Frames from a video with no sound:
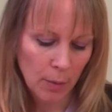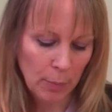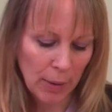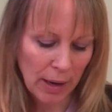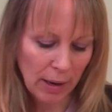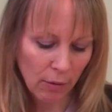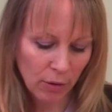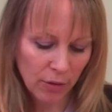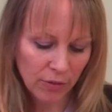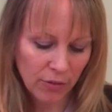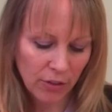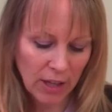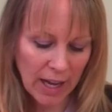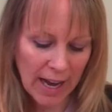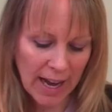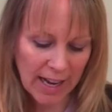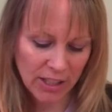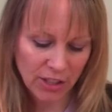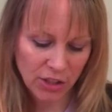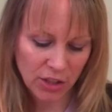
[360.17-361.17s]
Powerful
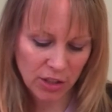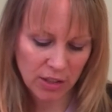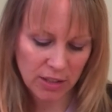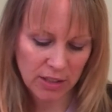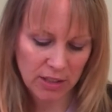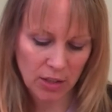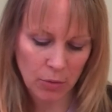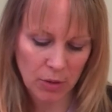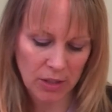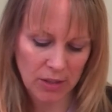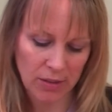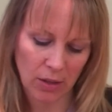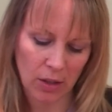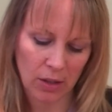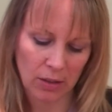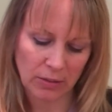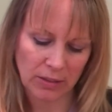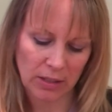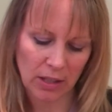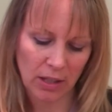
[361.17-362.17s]
action is the
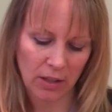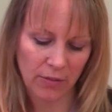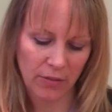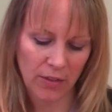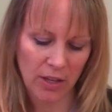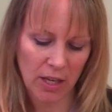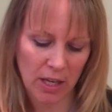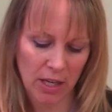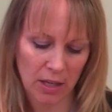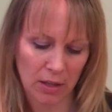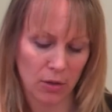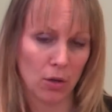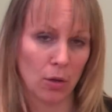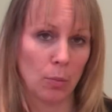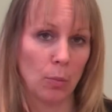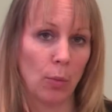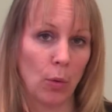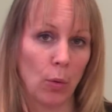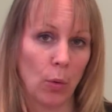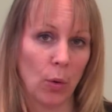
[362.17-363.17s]
result of
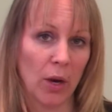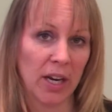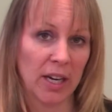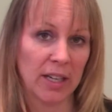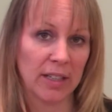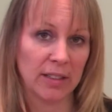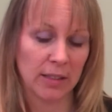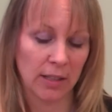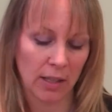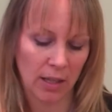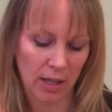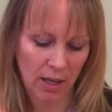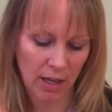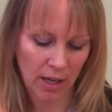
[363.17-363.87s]
inner poise.